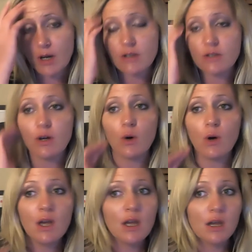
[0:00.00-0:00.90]
So
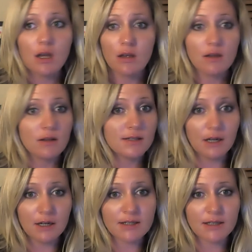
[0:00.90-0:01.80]

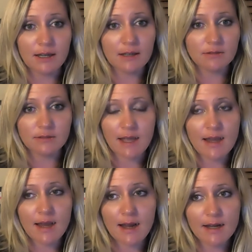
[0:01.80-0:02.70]
seriously, hey
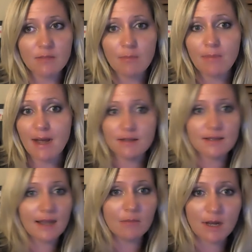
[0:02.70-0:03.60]
guys,
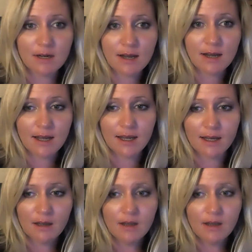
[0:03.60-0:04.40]
Mindset Monday.